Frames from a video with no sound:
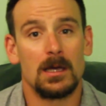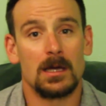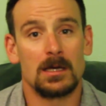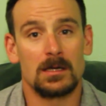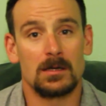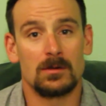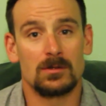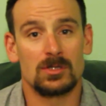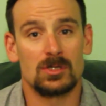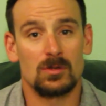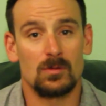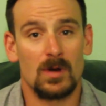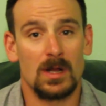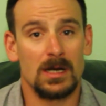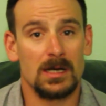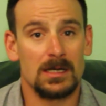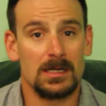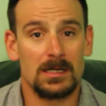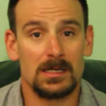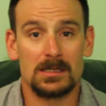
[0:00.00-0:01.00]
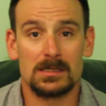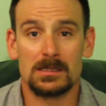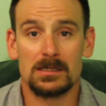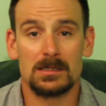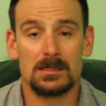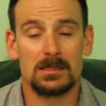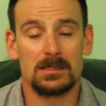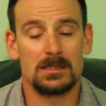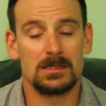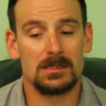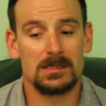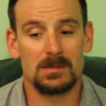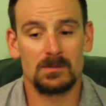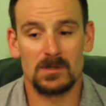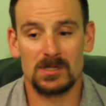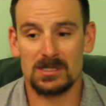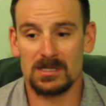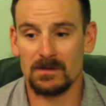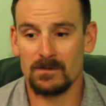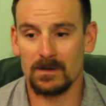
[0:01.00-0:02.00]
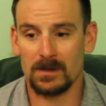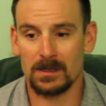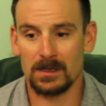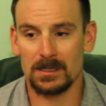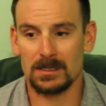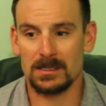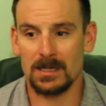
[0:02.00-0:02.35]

And, serenity isn't specifically